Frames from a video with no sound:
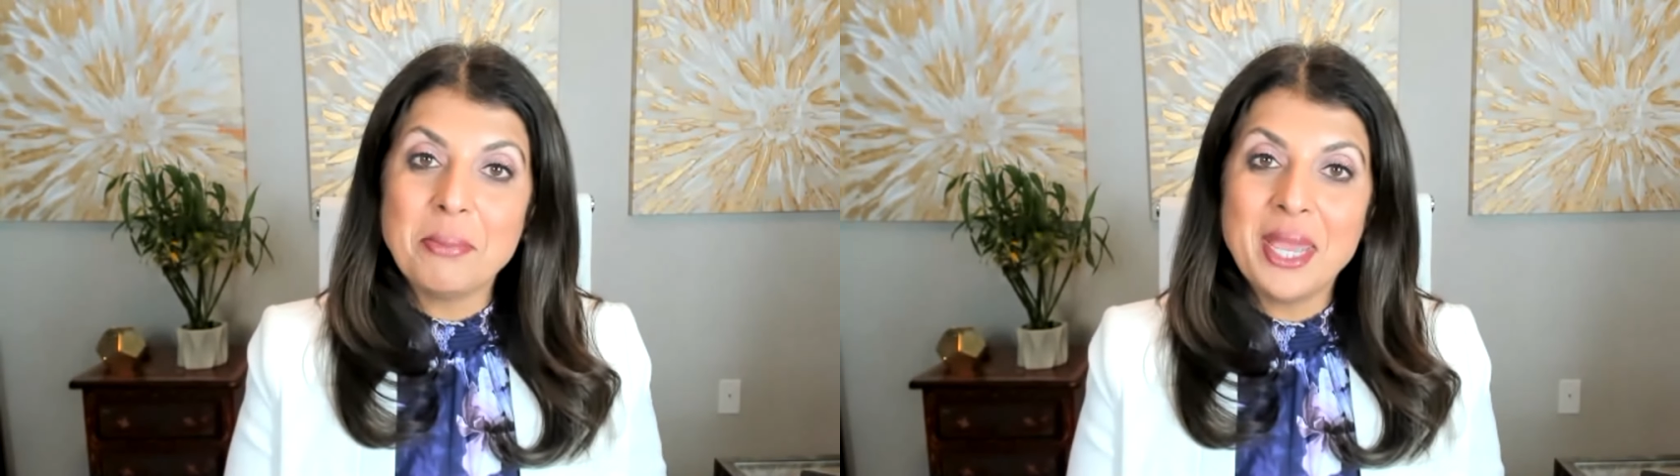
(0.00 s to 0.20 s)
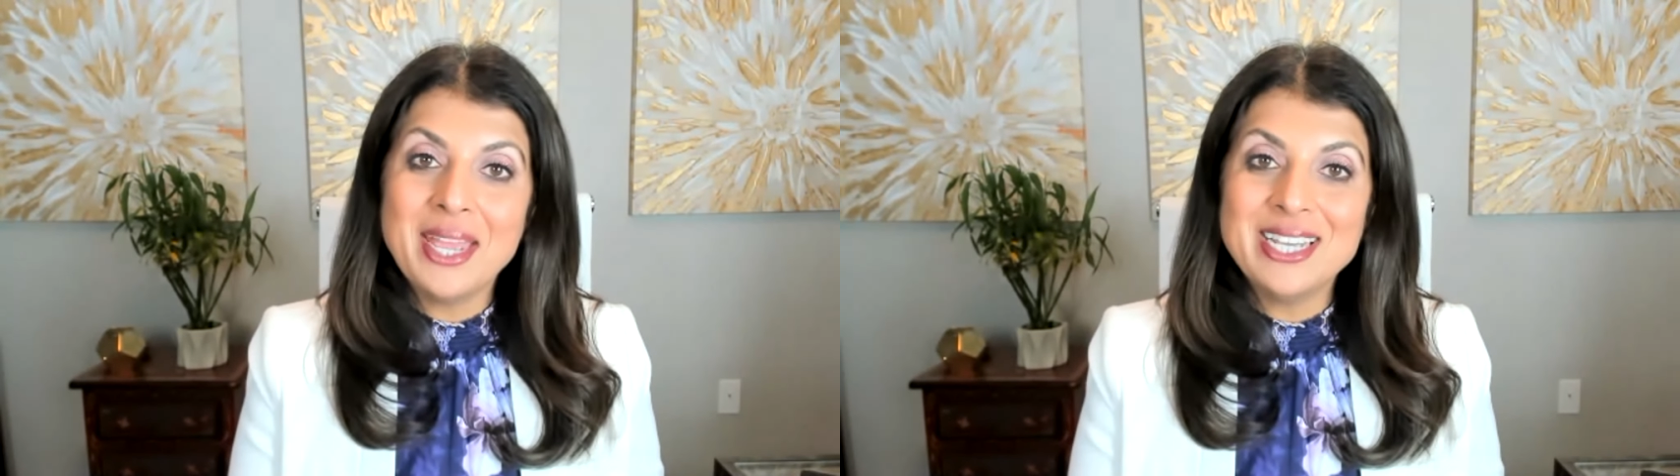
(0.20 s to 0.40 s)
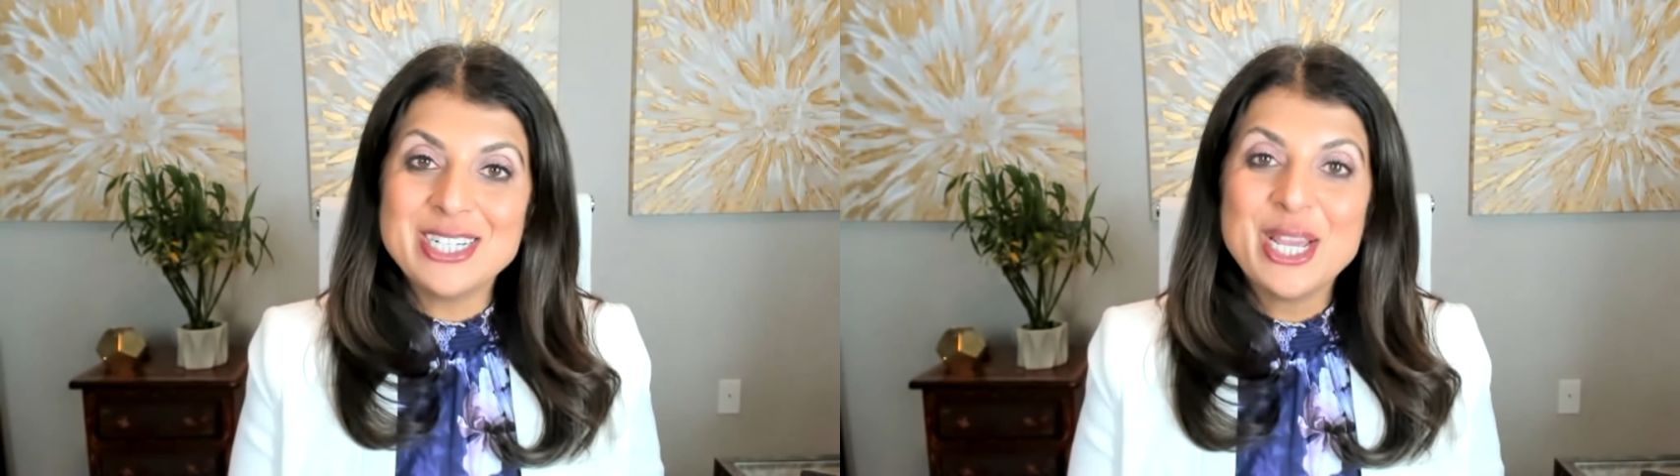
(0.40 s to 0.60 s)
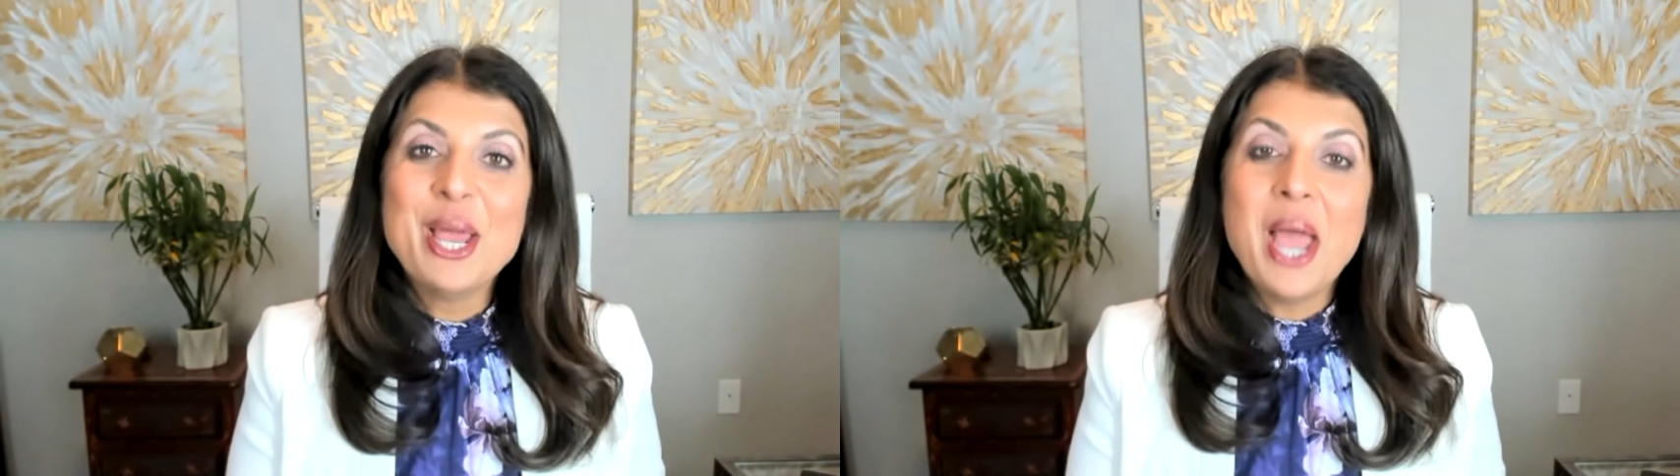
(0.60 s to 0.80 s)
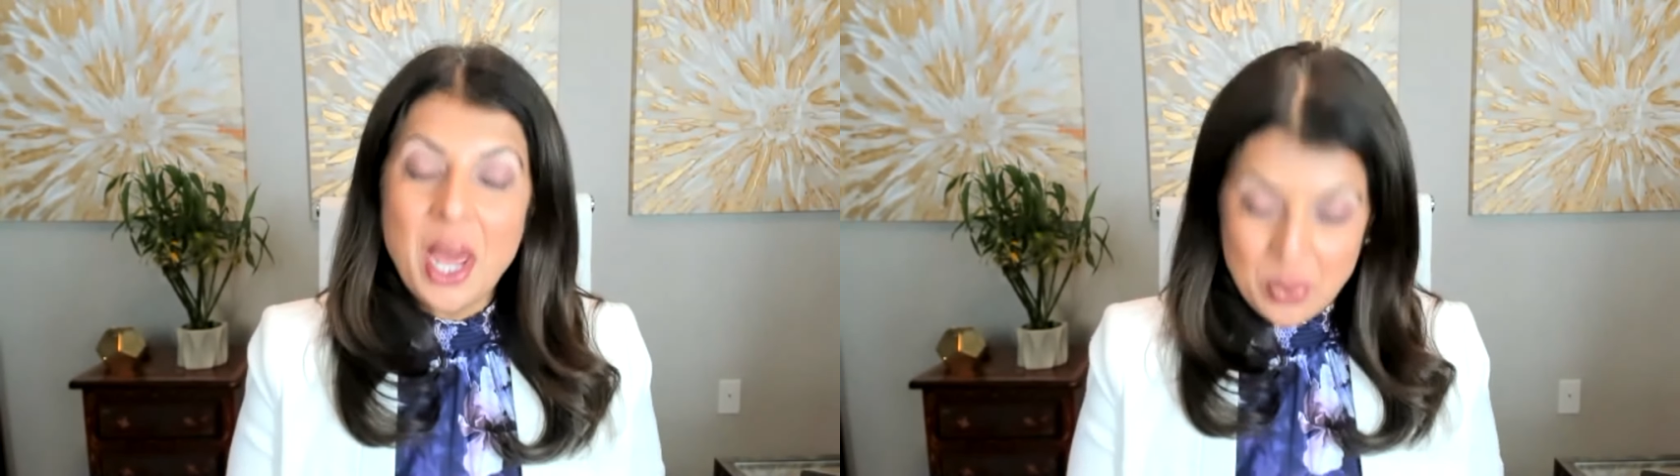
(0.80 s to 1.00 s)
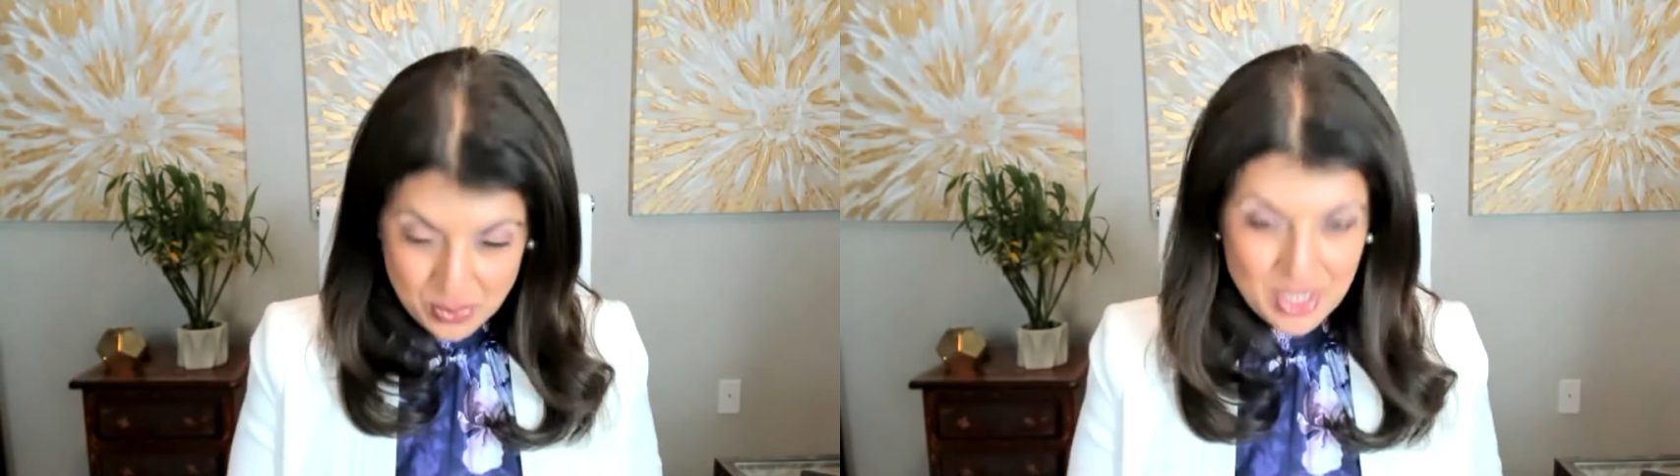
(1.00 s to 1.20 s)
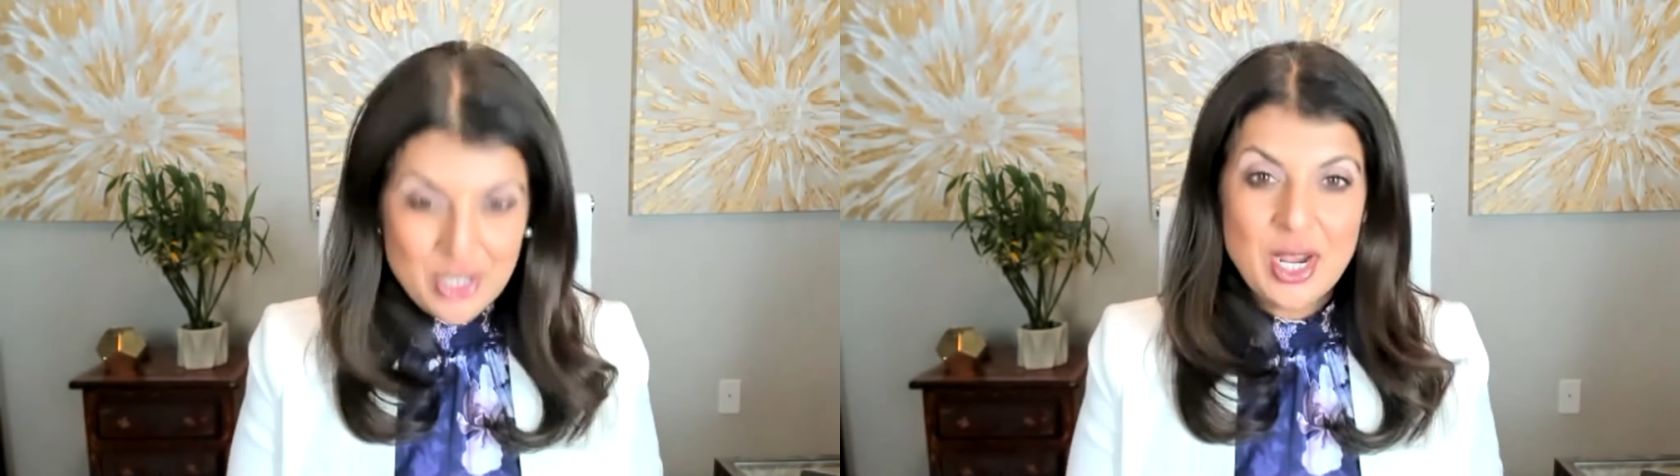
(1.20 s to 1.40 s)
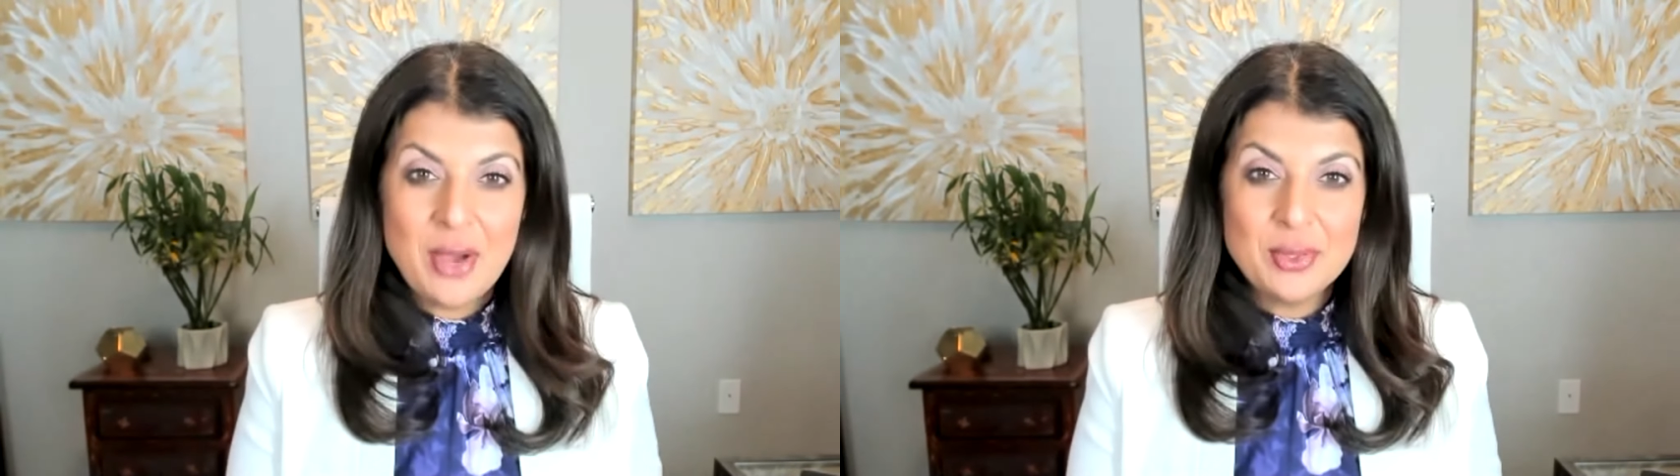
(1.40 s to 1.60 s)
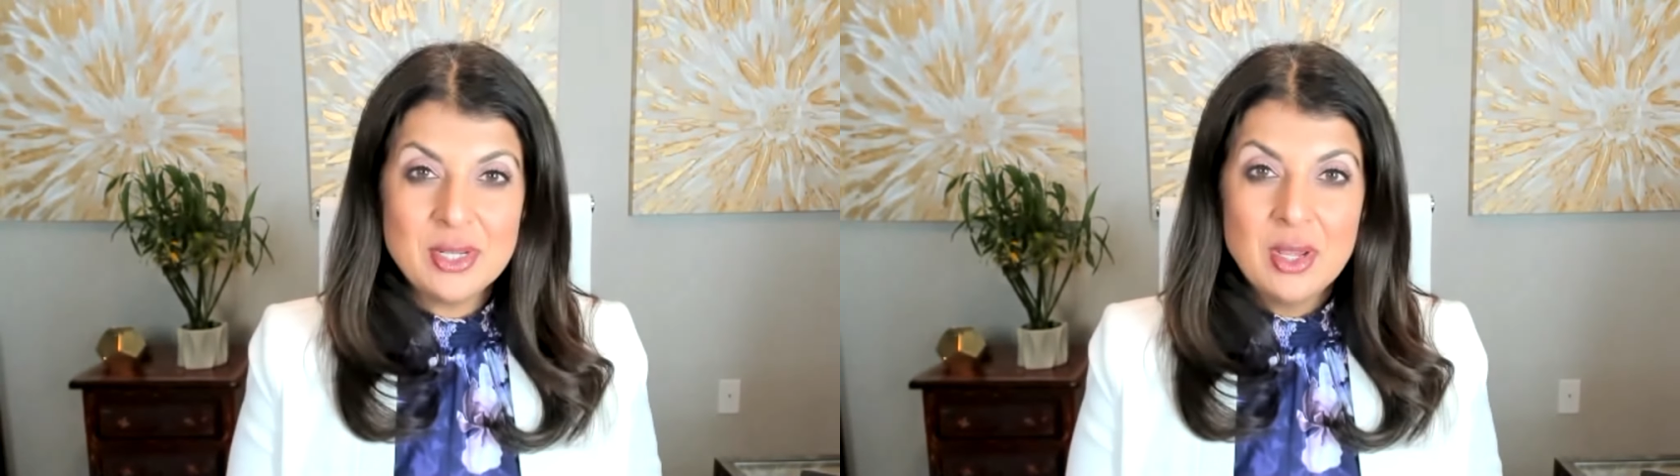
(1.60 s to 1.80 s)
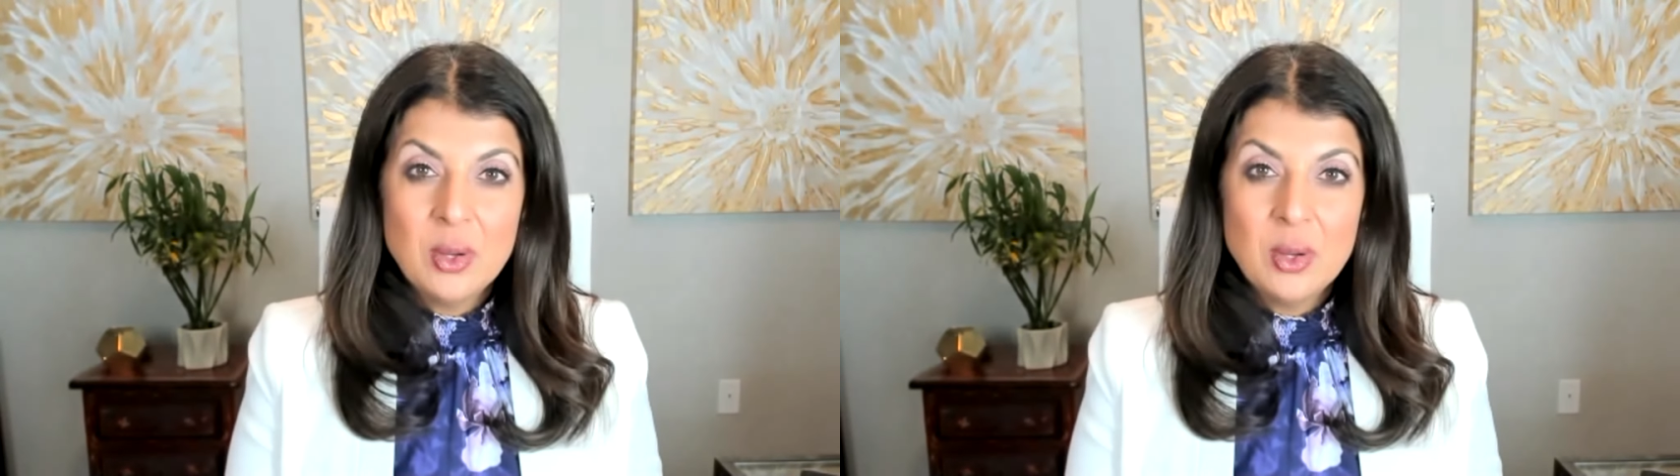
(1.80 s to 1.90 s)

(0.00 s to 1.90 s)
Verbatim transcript: page and reach out.